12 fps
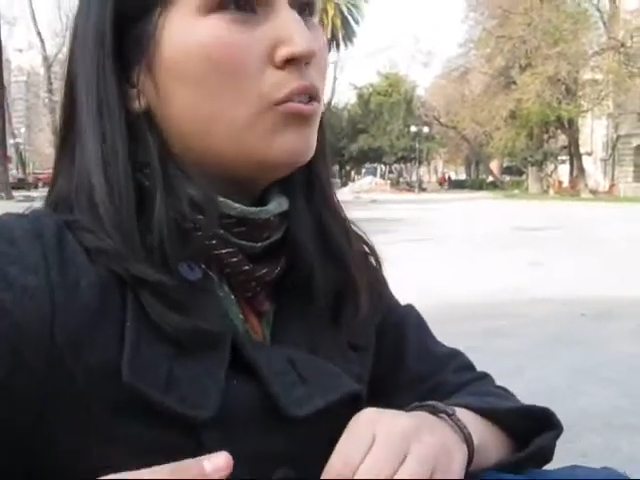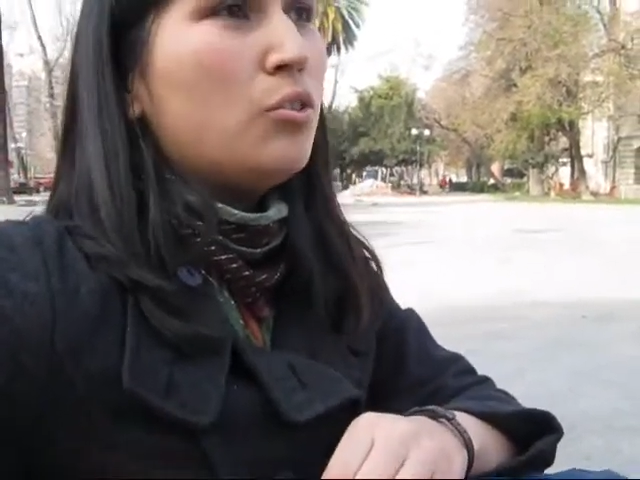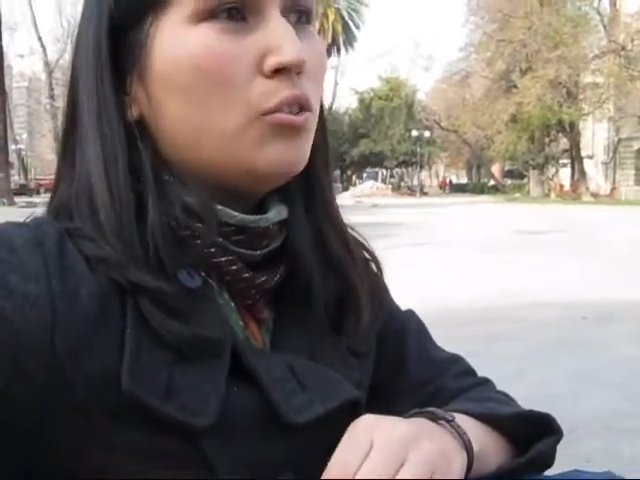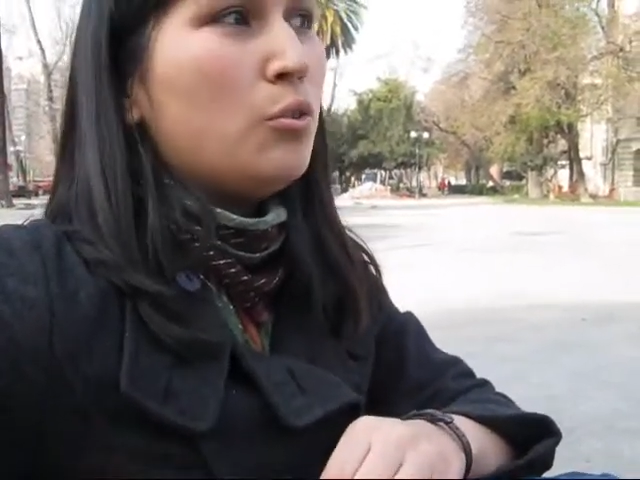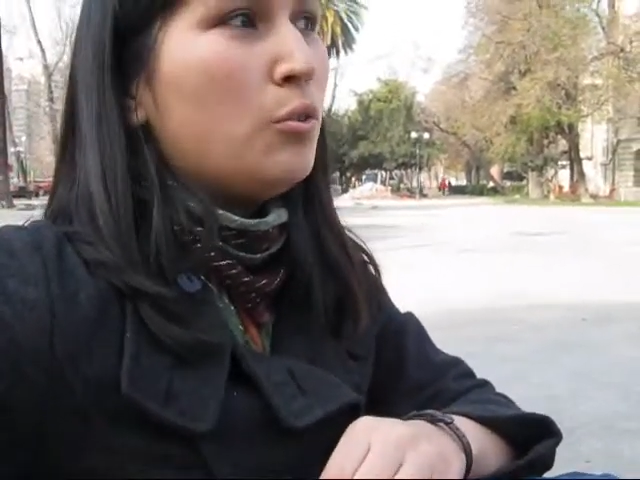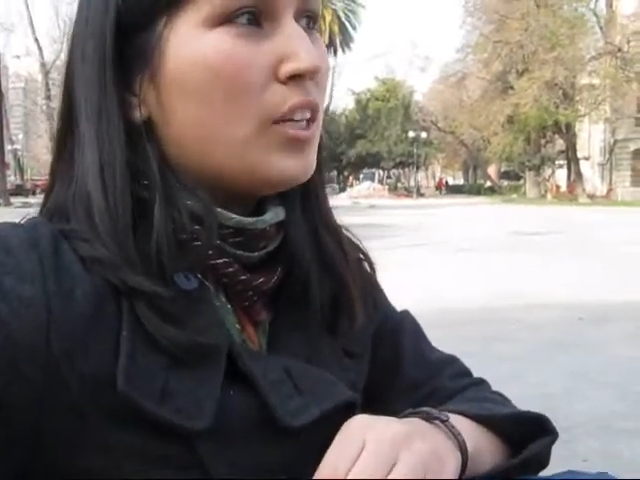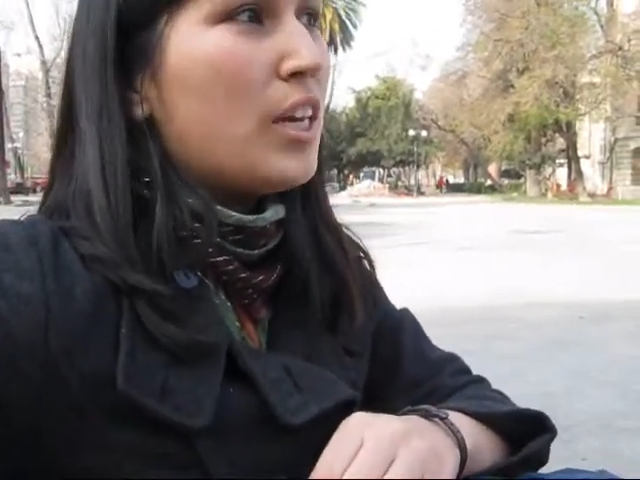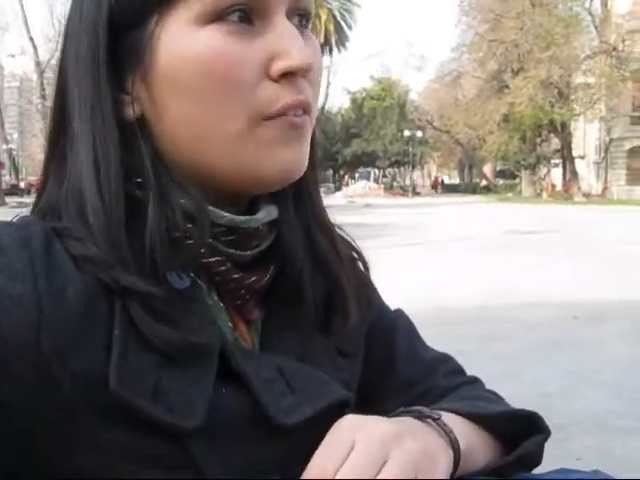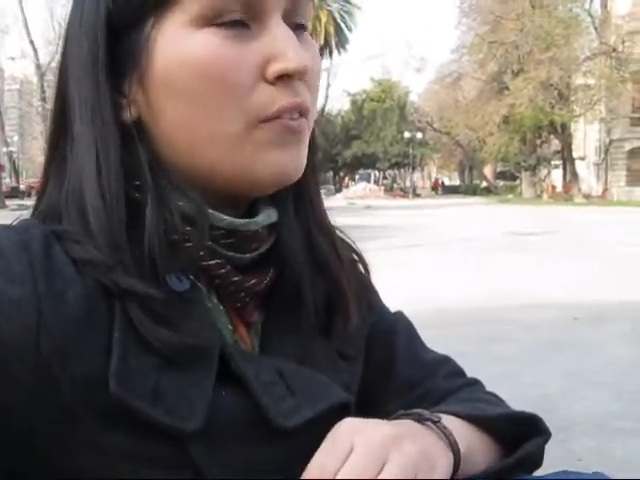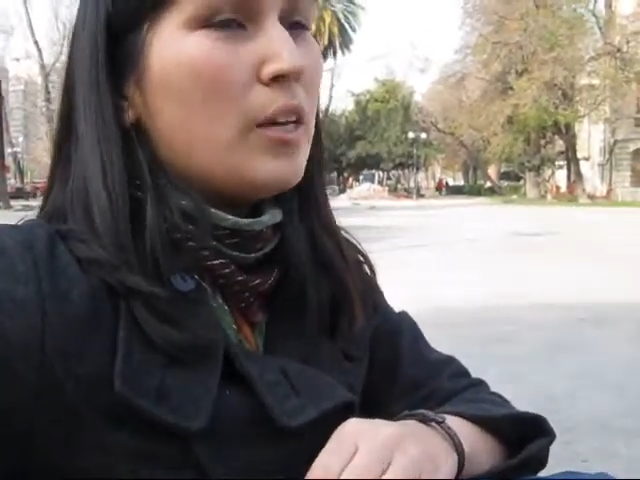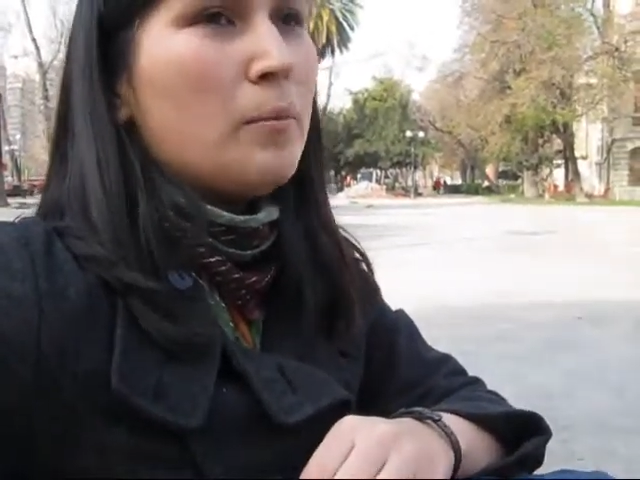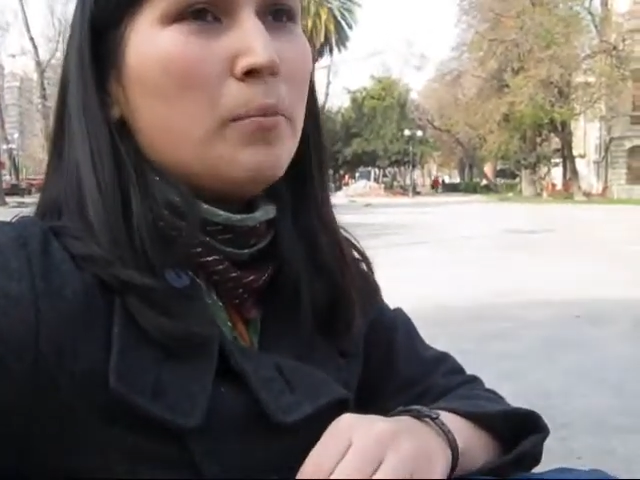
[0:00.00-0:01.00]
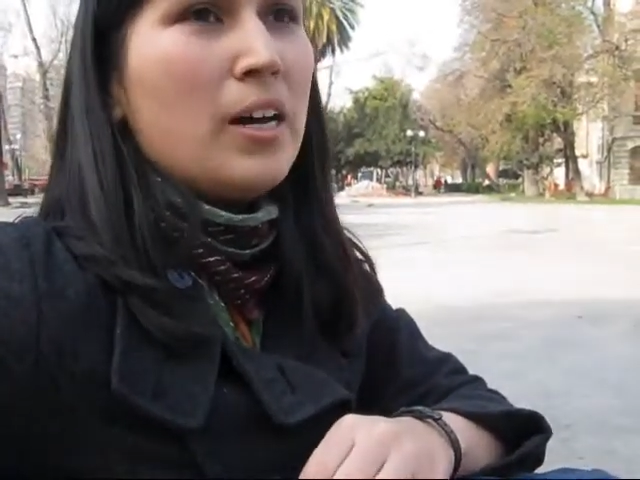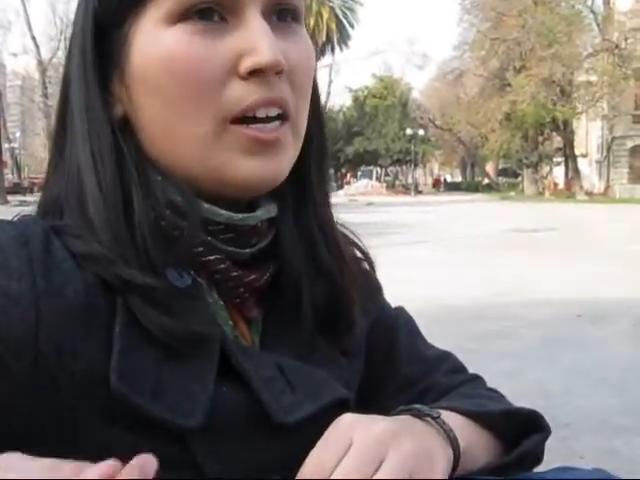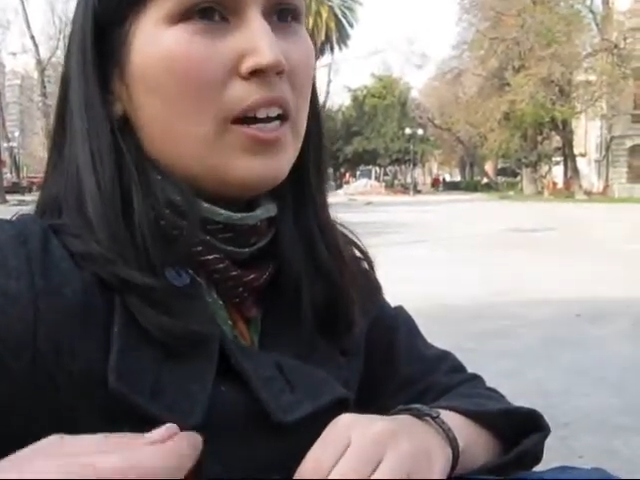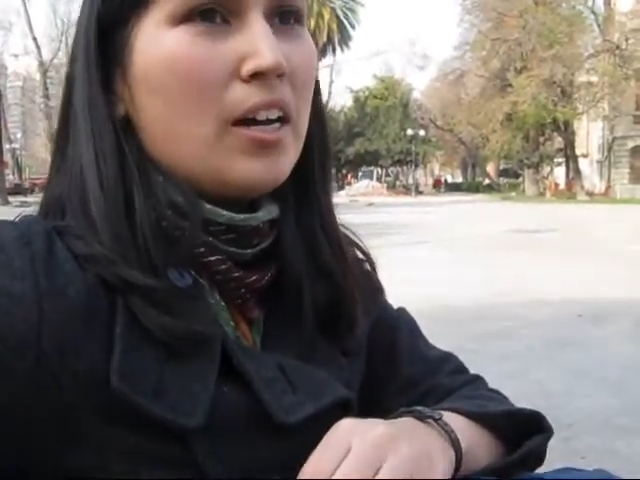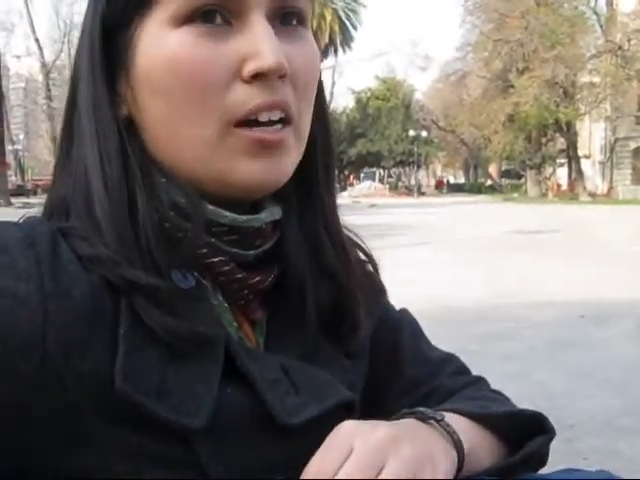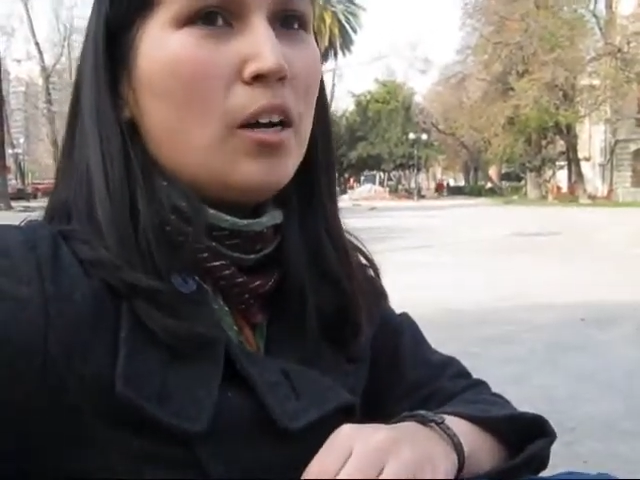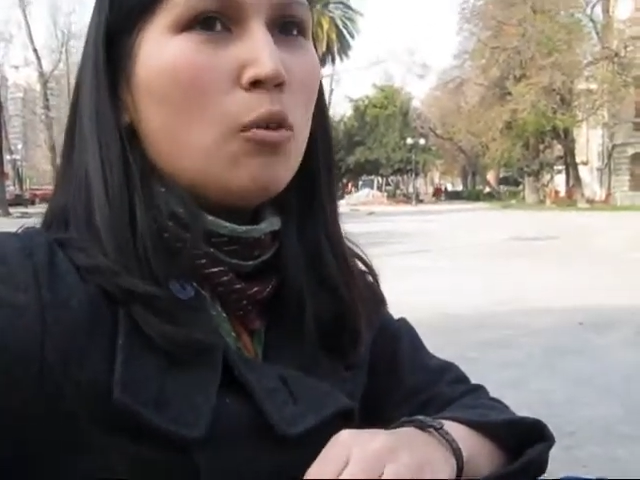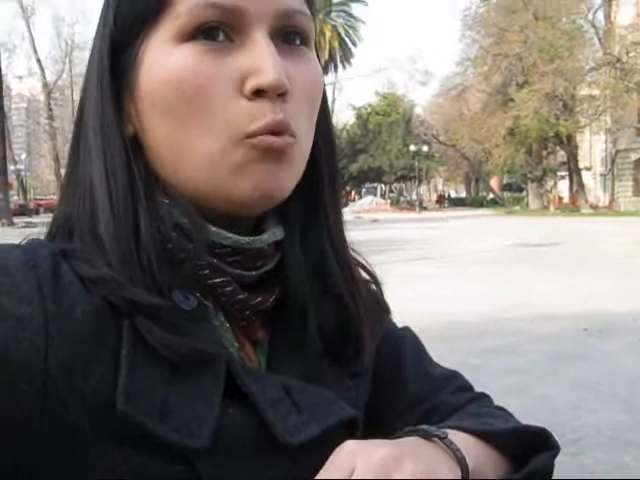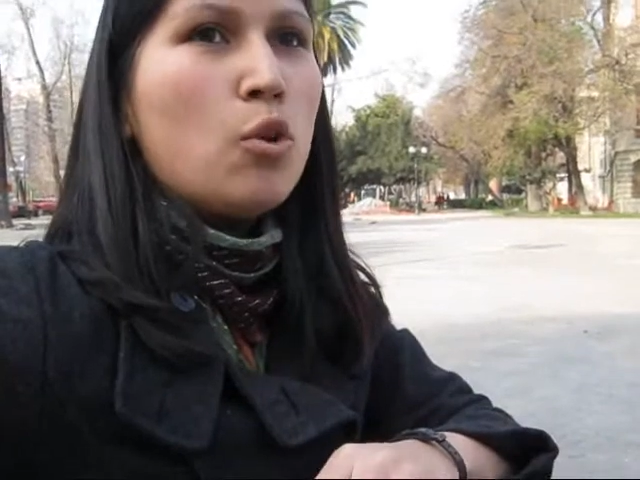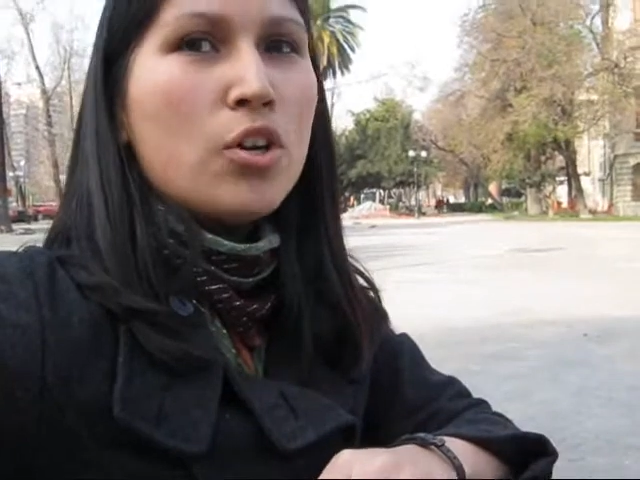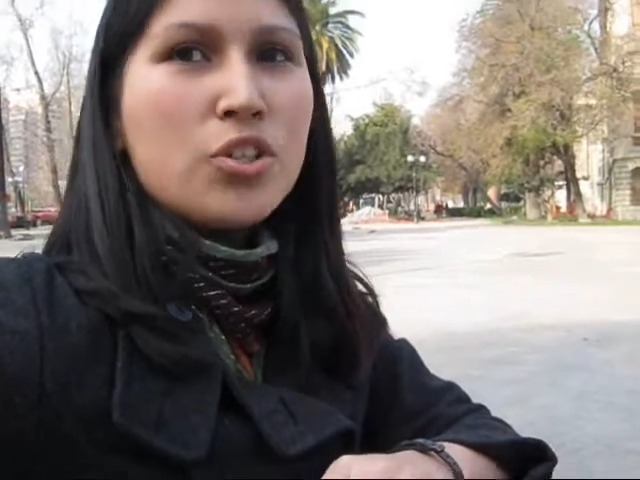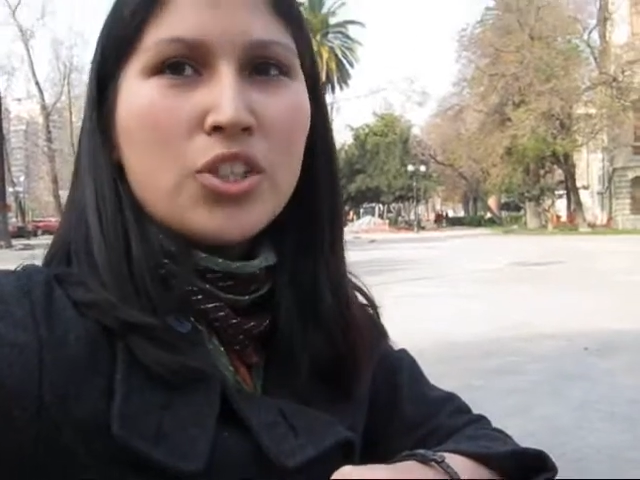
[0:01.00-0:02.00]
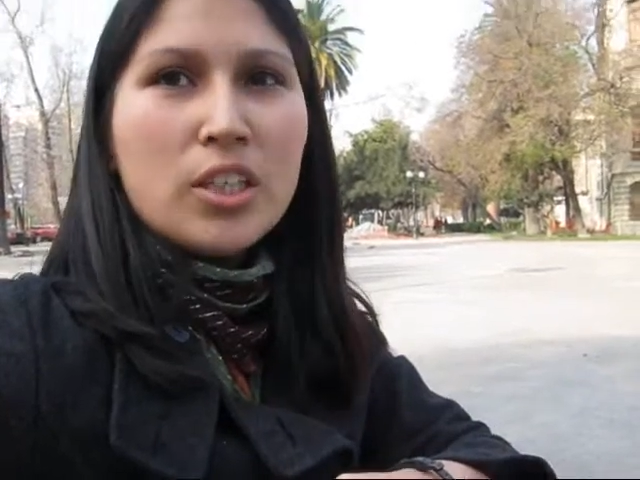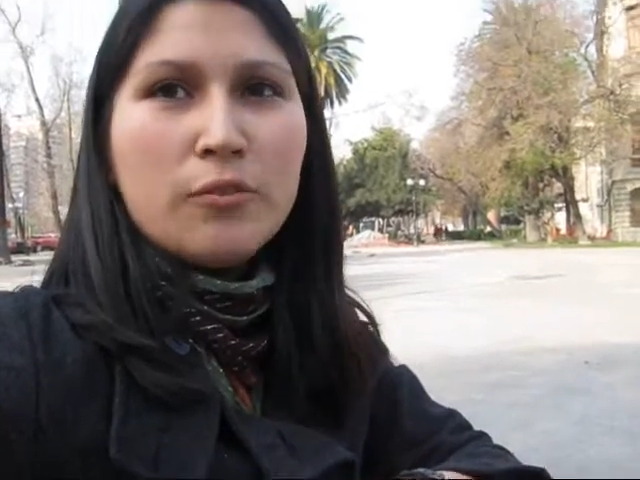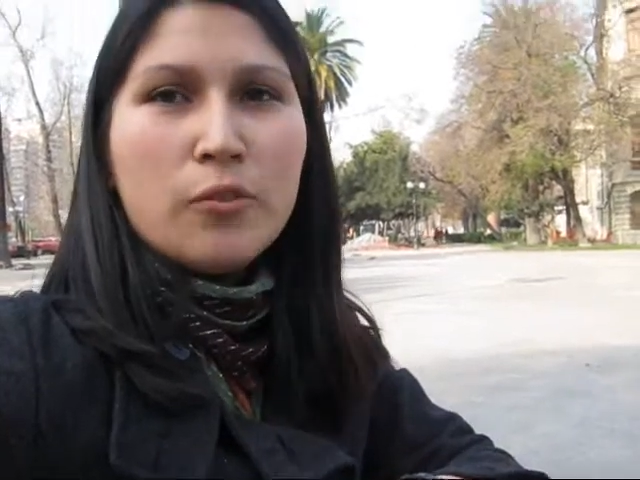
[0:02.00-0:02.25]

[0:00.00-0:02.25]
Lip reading: to give them a worksheet,